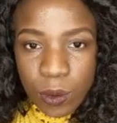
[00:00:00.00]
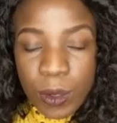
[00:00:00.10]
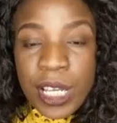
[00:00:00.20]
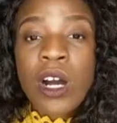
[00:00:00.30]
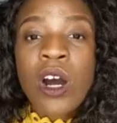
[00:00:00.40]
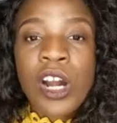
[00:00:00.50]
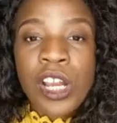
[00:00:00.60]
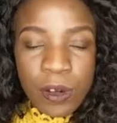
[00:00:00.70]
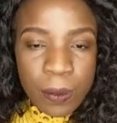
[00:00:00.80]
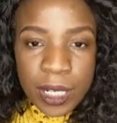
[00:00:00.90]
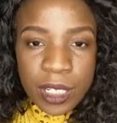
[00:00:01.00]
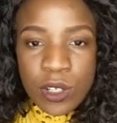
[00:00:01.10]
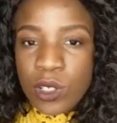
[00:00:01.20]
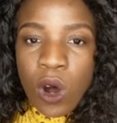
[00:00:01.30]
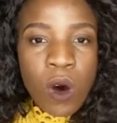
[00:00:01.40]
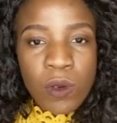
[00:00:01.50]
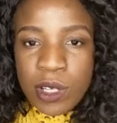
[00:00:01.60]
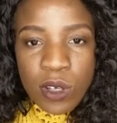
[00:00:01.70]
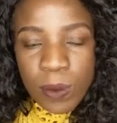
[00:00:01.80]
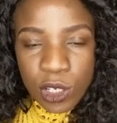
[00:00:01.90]
We are human. There's
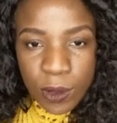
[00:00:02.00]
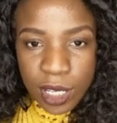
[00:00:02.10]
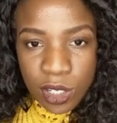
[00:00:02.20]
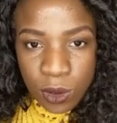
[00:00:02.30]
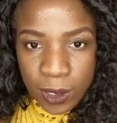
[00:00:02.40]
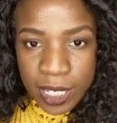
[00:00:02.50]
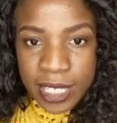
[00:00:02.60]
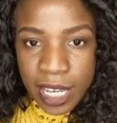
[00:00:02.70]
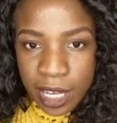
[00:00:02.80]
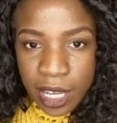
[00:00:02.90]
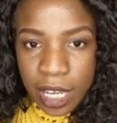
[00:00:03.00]
only so much we can do in a day.